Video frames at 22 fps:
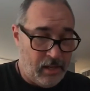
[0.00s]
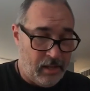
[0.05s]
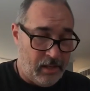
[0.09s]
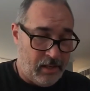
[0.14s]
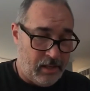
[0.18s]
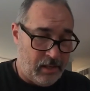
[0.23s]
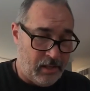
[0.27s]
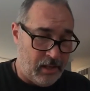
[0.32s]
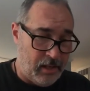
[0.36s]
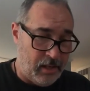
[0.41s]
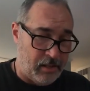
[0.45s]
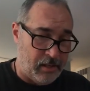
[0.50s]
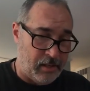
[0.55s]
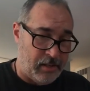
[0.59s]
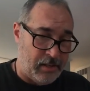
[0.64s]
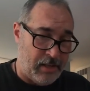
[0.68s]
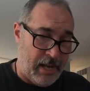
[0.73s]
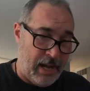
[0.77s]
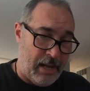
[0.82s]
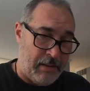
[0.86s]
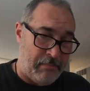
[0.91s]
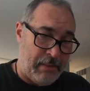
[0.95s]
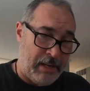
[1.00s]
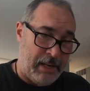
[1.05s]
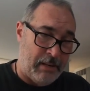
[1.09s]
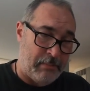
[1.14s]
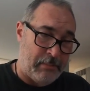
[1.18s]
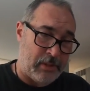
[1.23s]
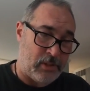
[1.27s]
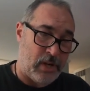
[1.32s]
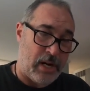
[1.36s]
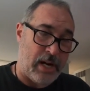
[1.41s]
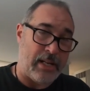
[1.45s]
And other than that, man, I'm
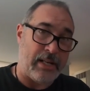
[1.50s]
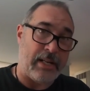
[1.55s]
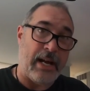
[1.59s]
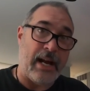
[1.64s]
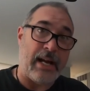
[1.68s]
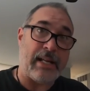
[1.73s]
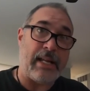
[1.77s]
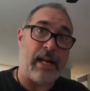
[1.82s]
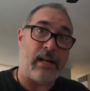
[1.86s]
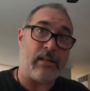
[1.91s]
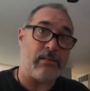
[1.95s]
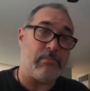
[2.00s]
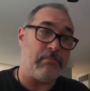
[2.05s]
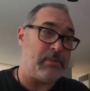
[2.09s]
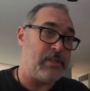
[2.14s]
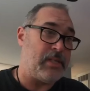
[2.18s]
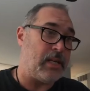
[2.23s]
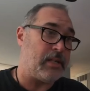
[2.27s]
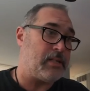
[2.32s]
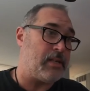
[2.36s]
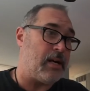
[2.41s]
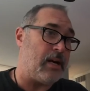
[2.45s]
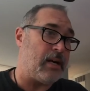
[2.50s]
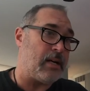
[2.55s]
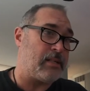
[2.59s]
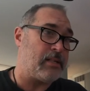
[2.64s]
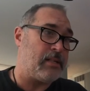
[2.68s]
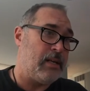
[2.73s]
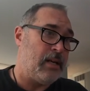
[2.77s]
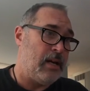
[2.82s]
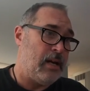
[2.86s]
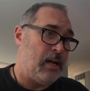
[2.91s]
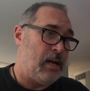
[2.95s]
gonna try to knock out some TikToks.
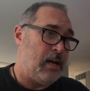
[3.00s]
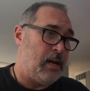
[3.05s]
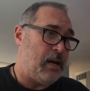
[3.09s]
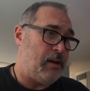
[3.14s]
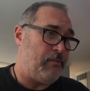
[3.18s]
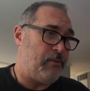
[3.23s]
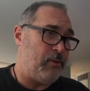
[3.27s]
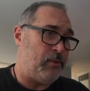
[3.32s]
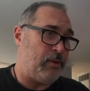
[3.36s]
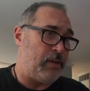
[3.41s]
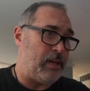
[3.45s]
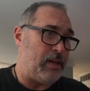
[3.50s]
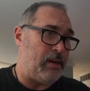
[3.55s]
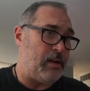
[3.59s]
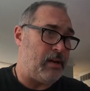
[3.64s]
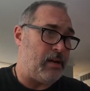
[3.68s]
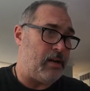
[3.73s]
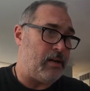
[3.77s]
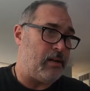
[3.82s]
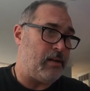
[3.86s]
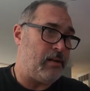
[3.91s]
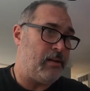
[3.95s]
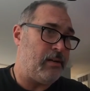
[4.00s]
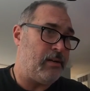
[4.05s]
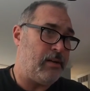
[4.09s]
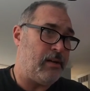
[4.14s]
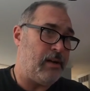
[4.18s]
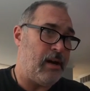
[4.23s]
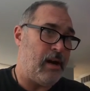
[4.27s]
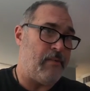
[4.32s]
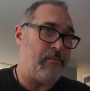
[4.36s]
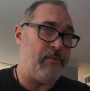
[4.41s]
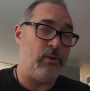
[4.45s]
I've only uh,
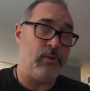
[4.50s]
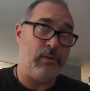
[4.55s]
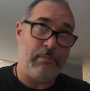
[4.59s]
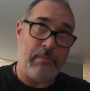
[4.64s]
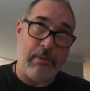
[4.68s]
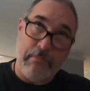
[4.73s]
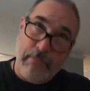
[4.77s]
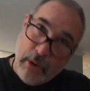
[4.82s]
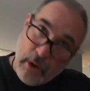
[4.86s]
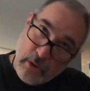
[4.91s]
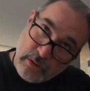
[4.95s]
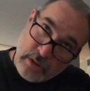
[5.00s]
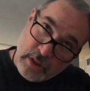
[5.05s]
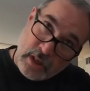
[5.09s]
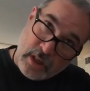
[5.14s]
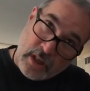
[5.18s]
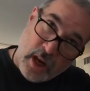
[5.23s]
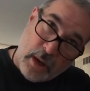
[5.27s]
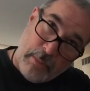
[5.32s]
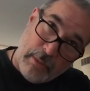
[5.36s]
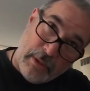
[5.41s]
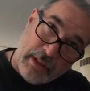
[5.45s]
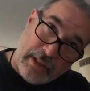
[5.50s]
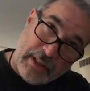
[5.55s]
I've only been posting a couple